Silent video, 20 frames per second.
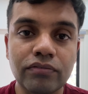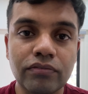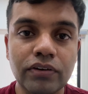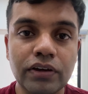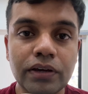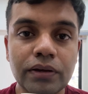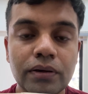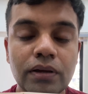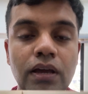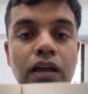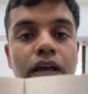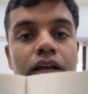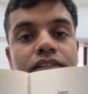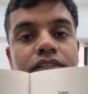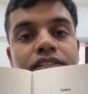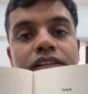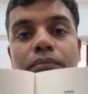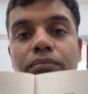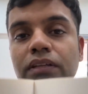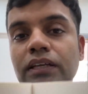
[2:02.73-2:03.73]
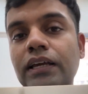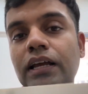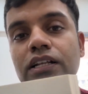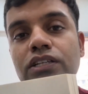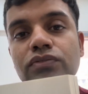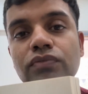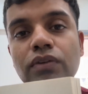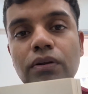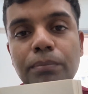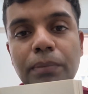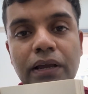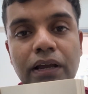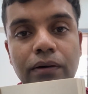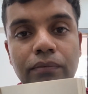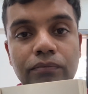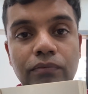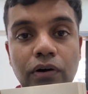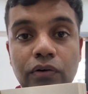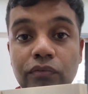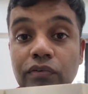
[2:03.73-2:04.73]
way. Something else will
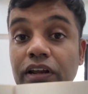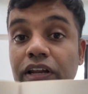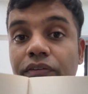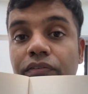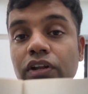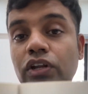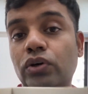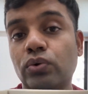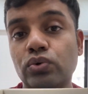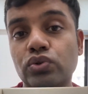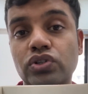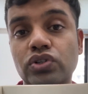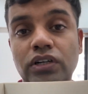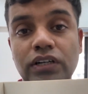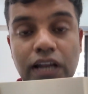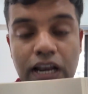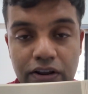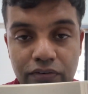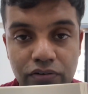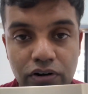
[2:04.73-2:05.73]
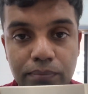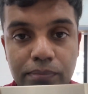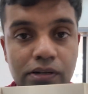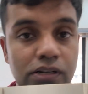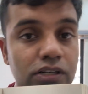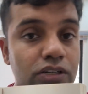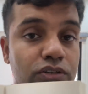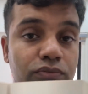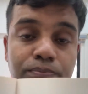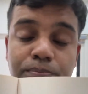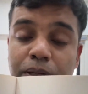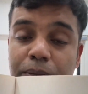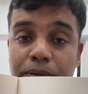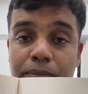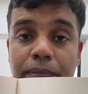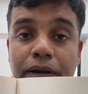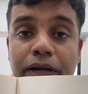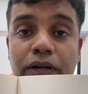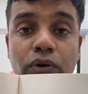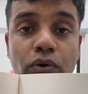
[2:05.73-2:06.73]
become a very, very crucial. Deliverables, people
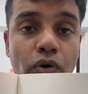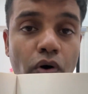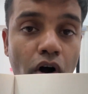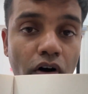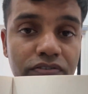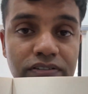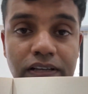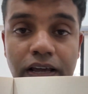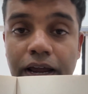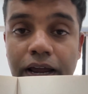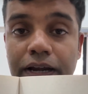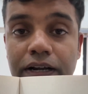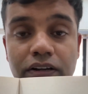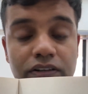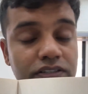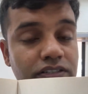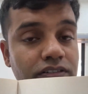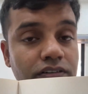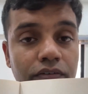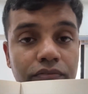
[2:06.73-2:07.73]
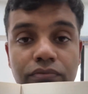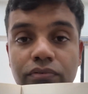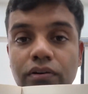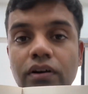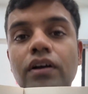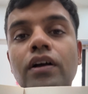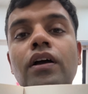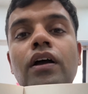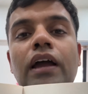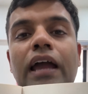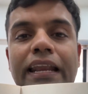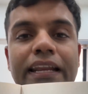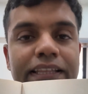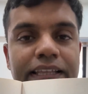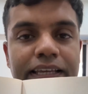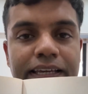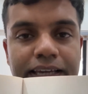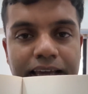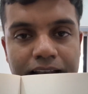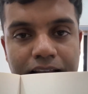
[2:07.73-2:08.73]
might go off-site or stuff,
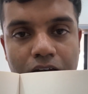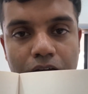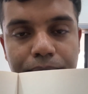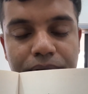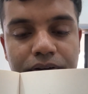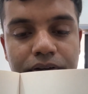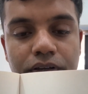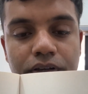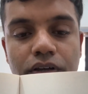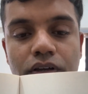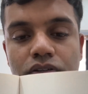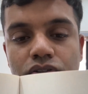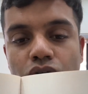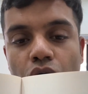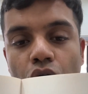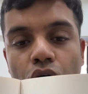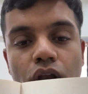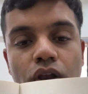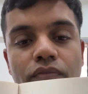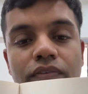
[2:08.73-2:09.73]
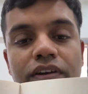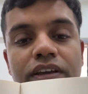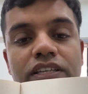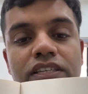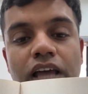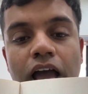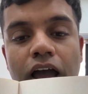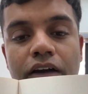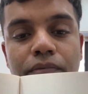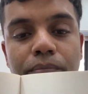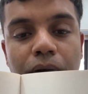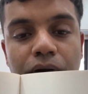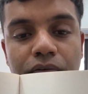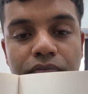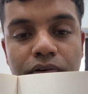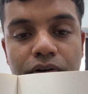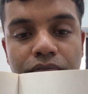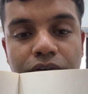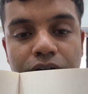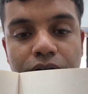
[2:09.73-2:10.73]
anything can happen. So always have a
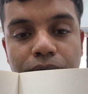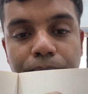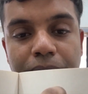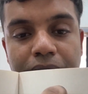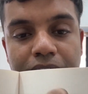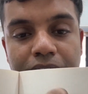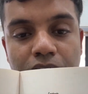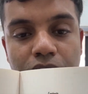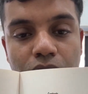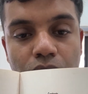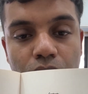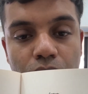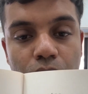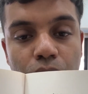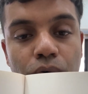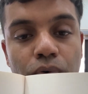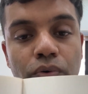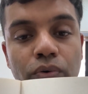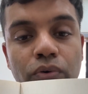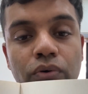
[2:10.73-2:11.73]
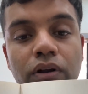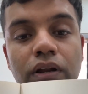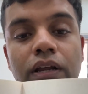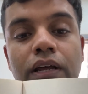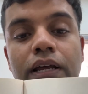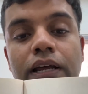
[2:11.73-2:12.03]
buffer when you're making your own